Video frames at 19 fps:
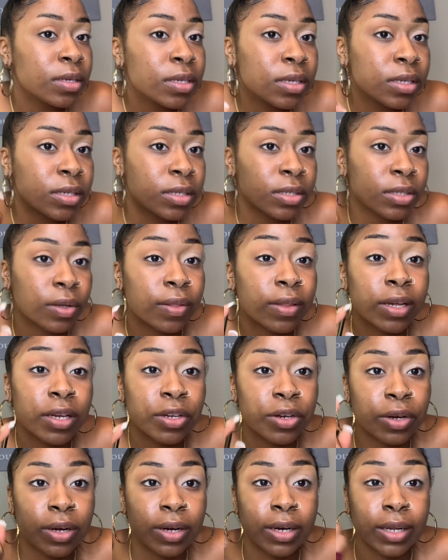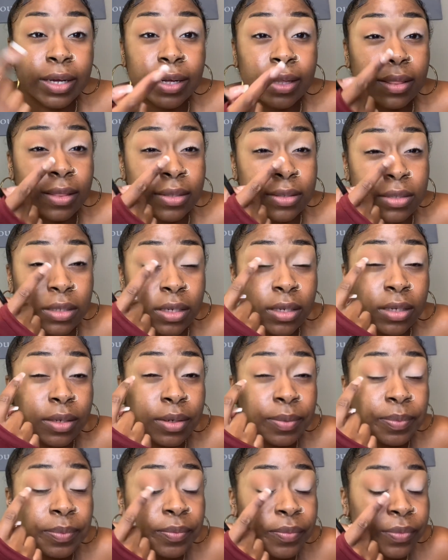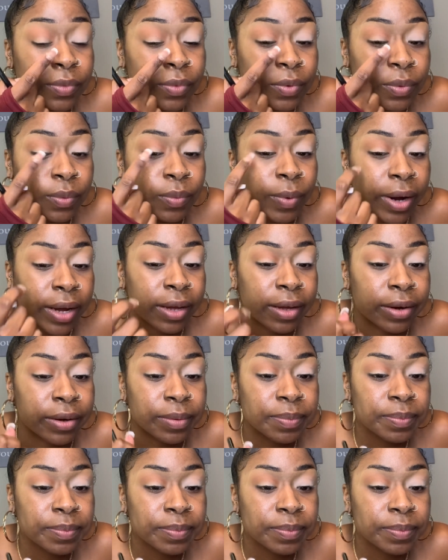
so then you're gonna get this look right here.